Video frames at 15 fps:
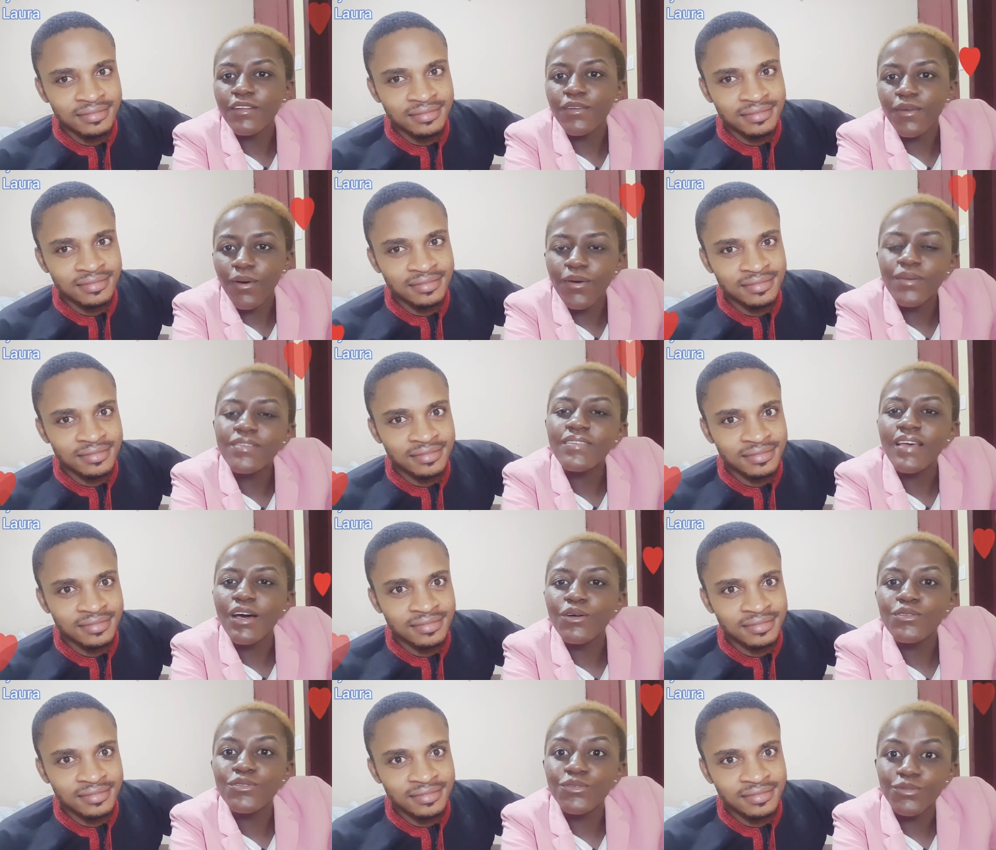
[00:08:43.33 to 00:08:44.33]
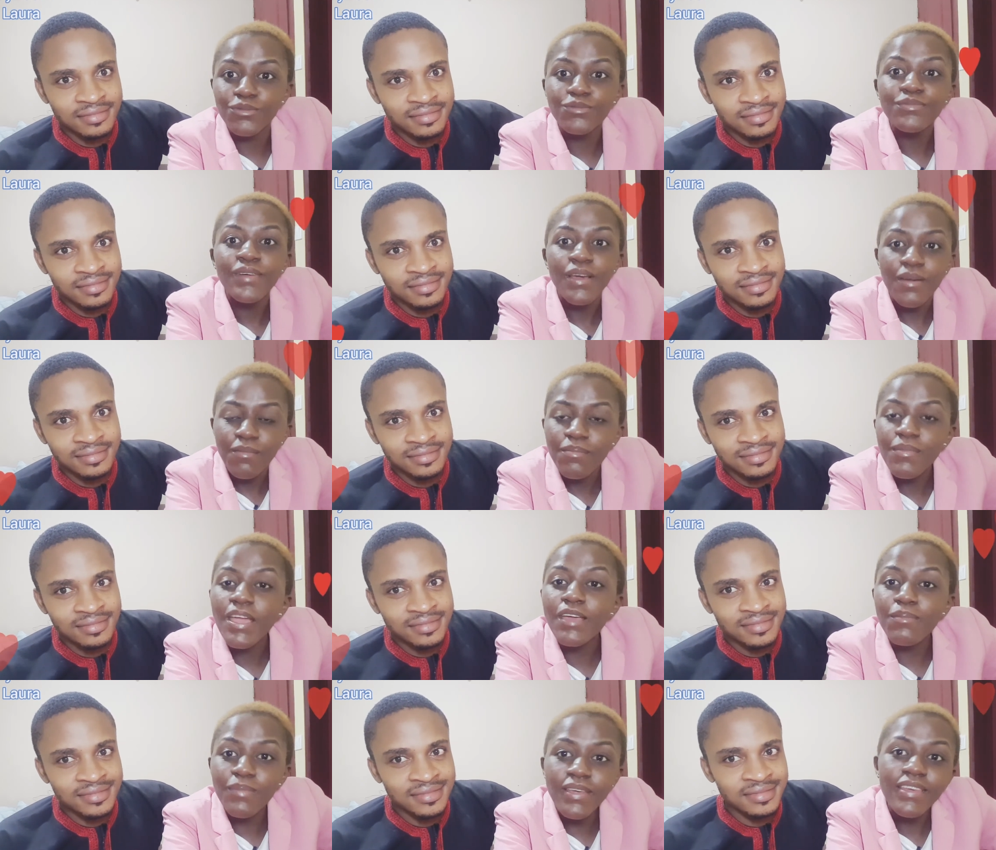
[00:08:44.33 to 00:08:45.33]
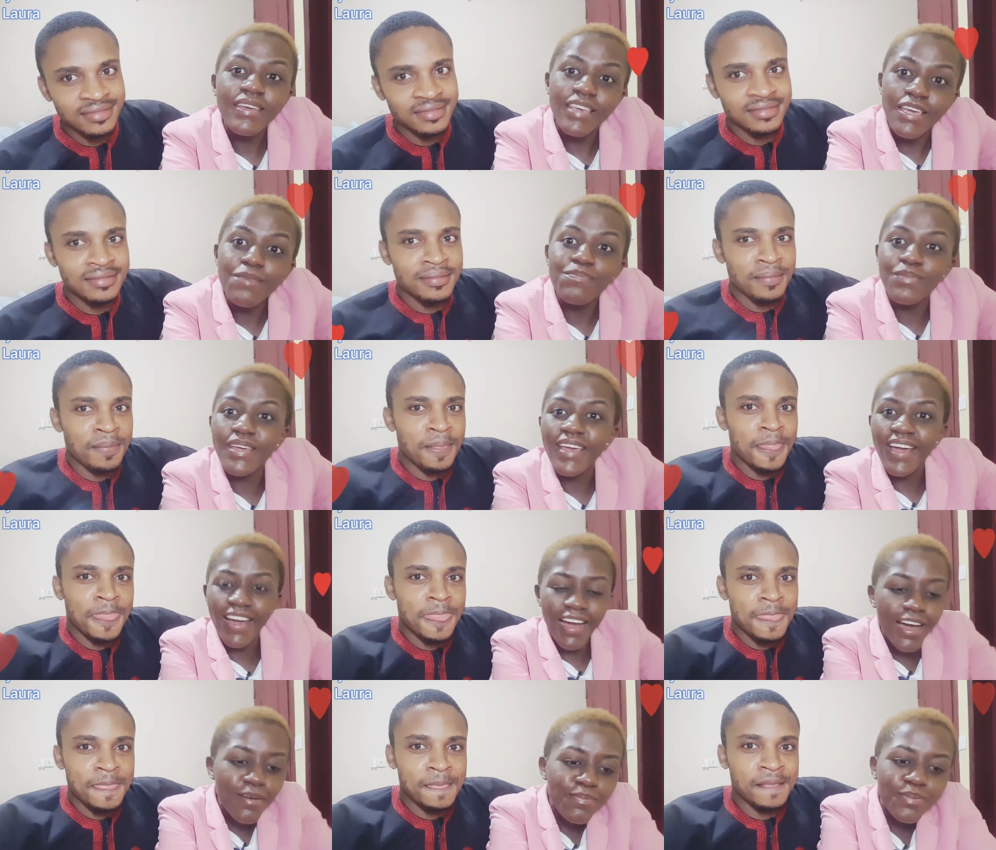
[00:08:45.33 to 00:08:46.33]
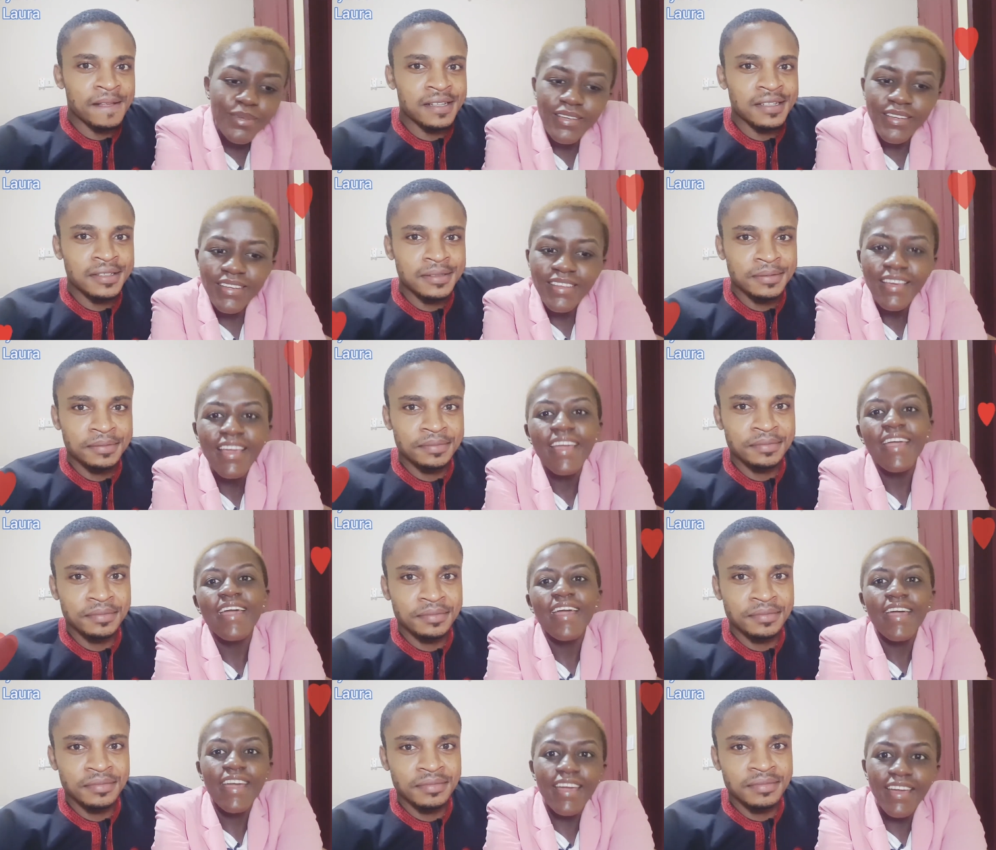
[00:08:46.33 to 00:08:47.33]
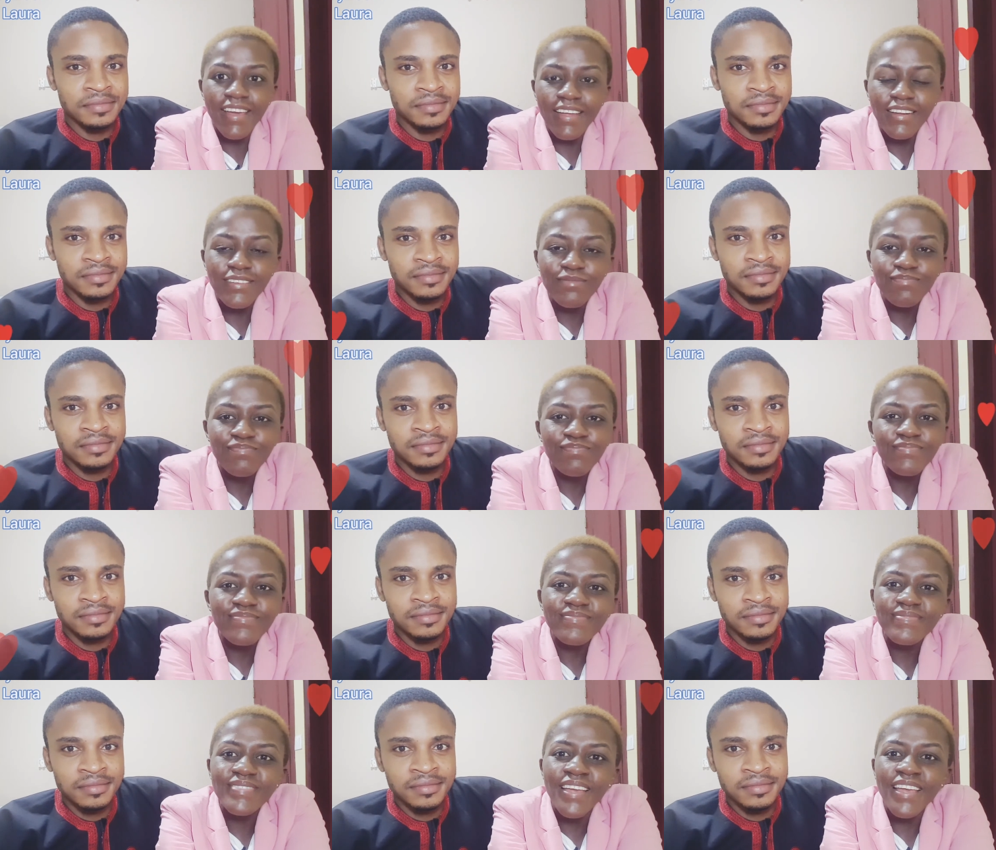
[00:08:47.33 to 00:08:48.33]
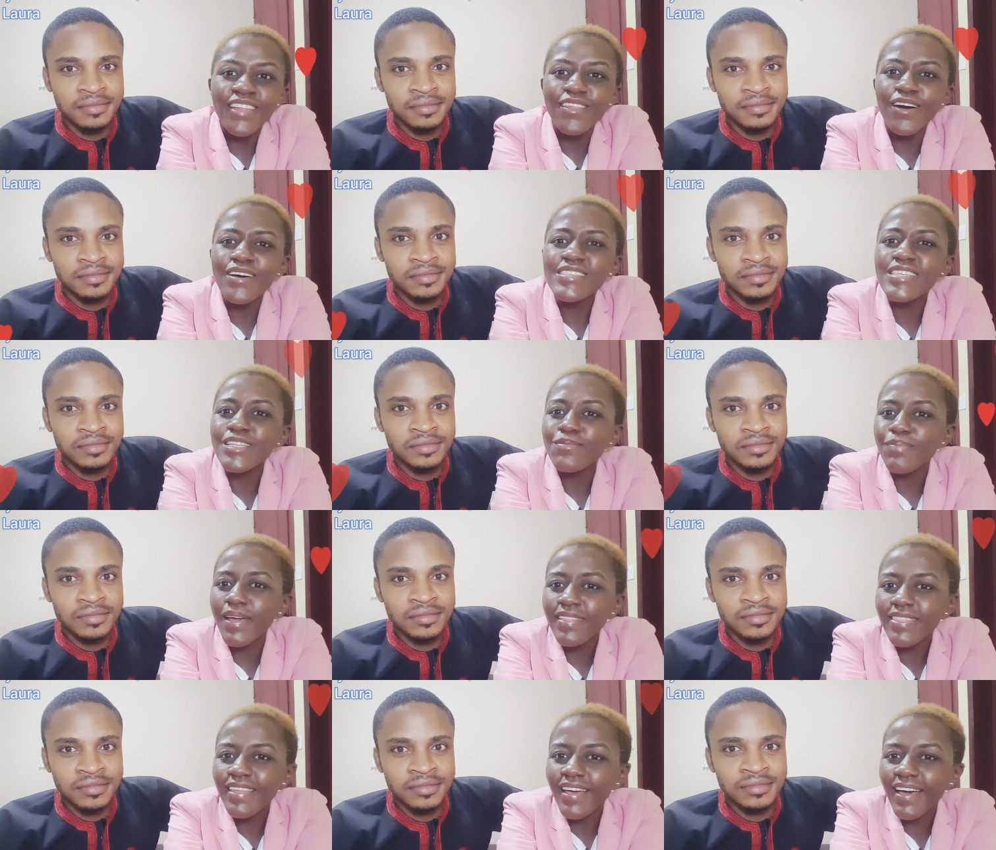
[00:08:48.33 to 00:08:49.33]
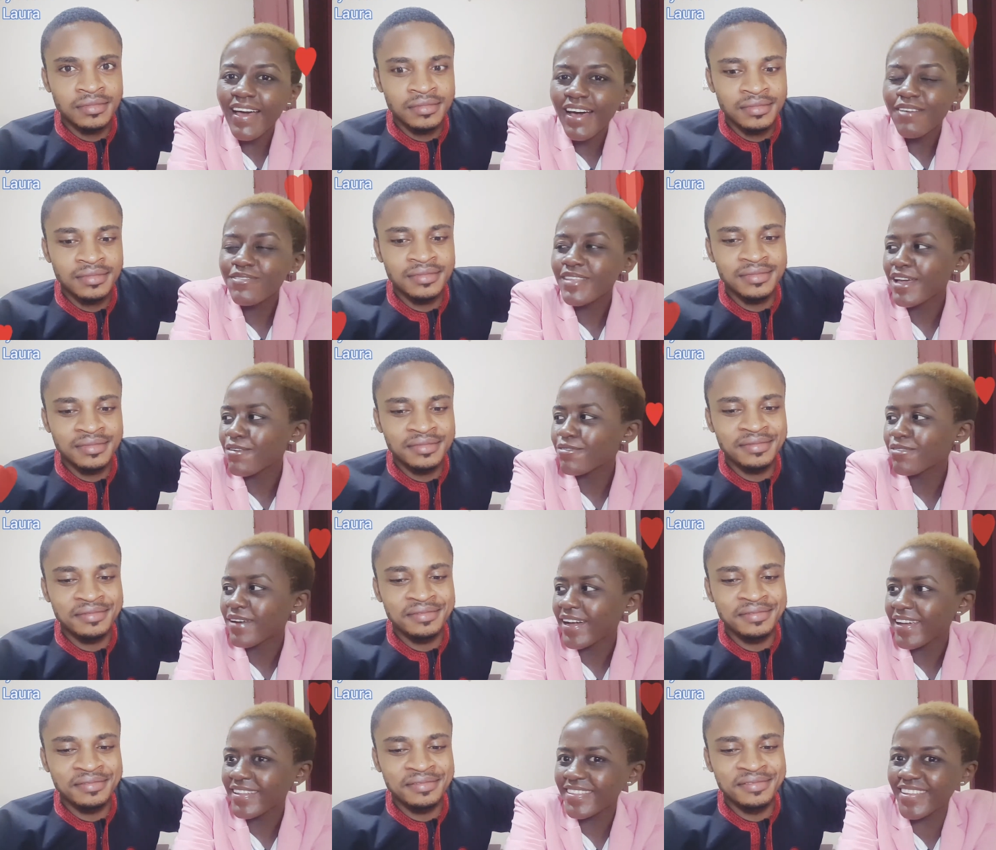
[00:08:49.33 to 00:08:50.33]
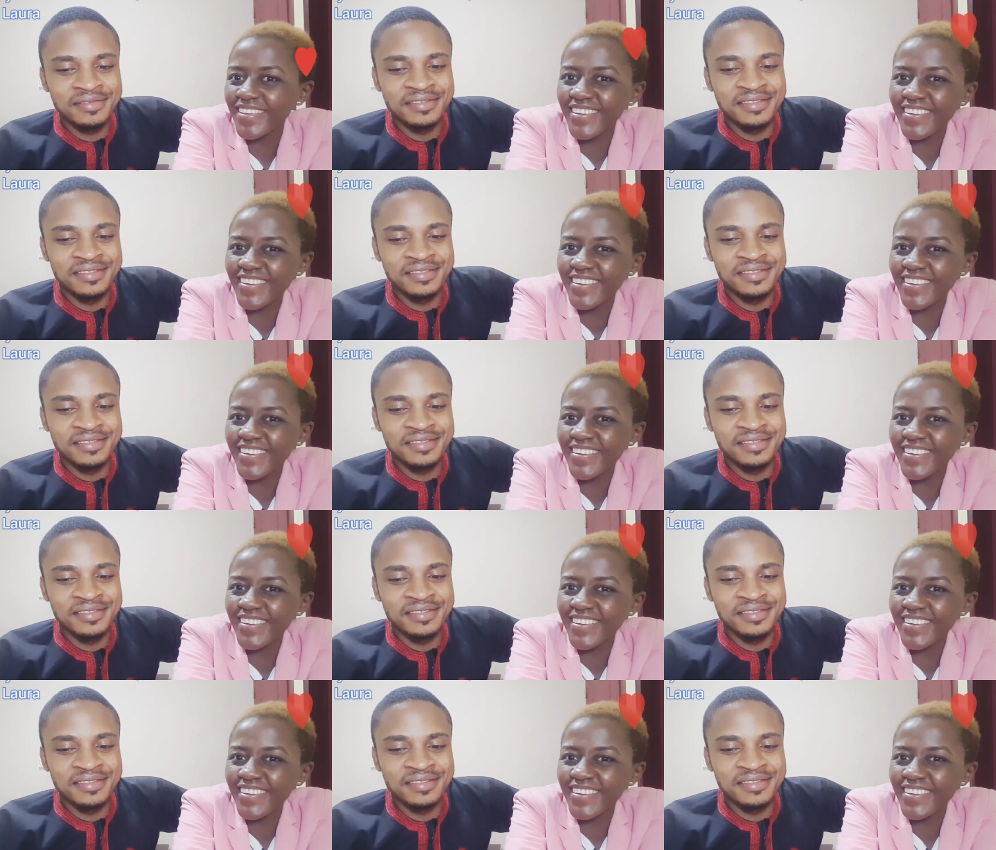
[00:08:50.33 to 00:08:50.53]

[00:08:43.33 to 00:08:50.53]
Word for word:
Speaker 1: knows how to make me, keep me happy, and he does it better after a fight.